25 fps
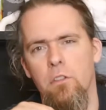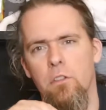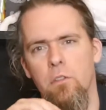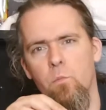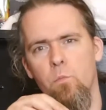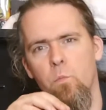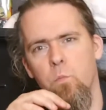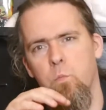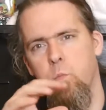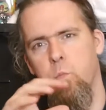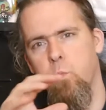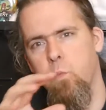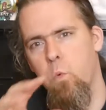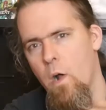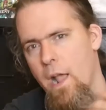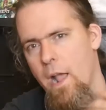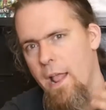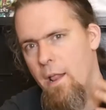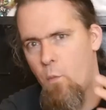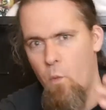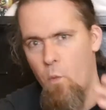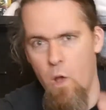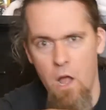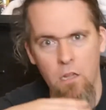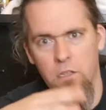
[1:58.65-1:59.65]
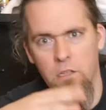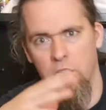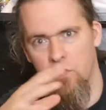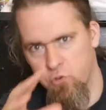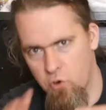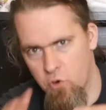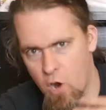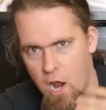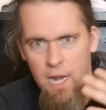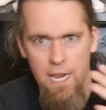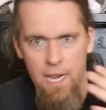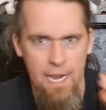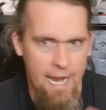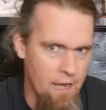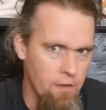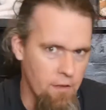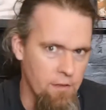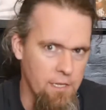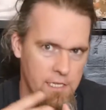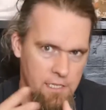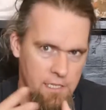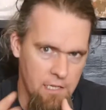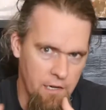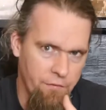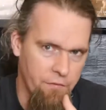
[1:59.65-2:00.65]
while trialing out
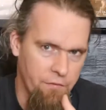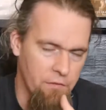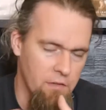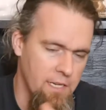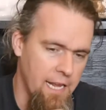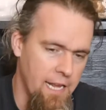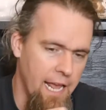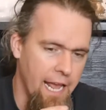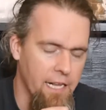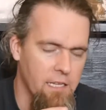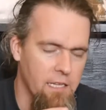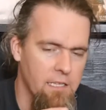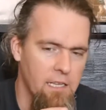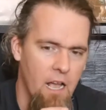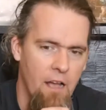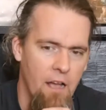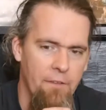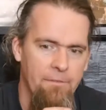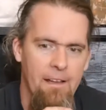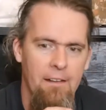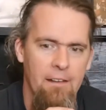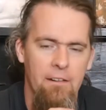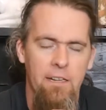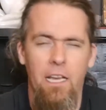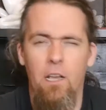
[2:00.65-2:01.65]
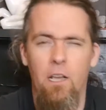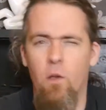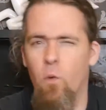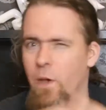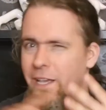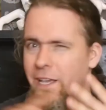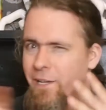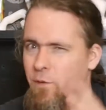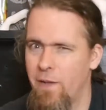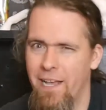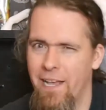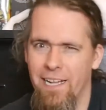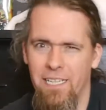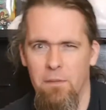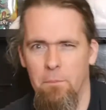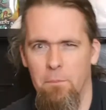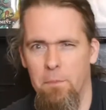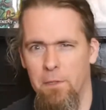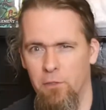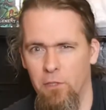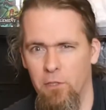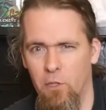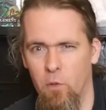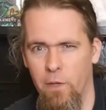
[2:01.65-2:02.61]
these different decks, I found it a quick way to build a